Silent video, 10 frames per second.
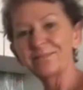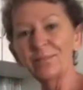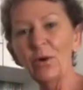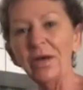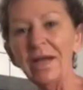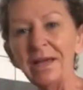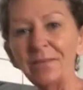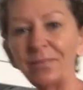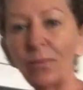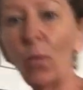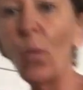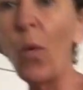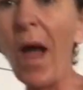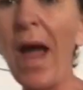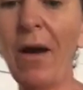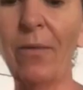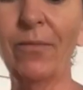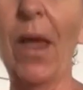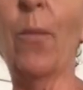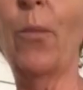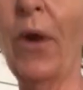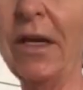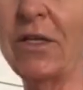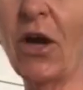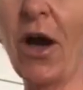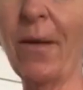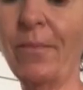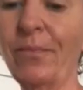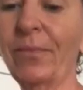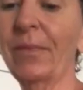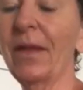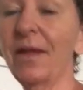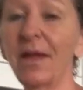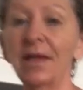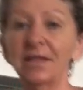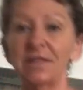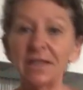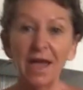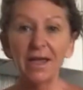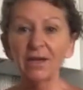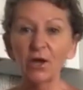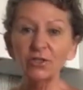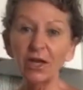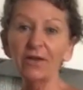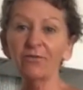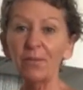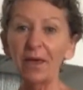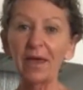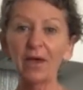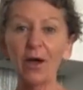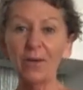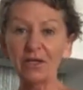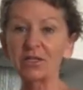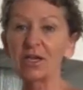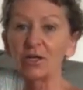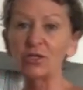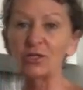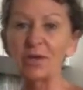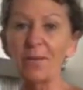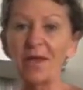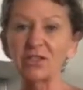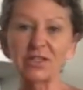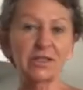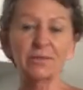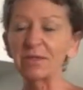Morning. Wow. Brekkie time. Today, no shake for me. I'm actually going to do just some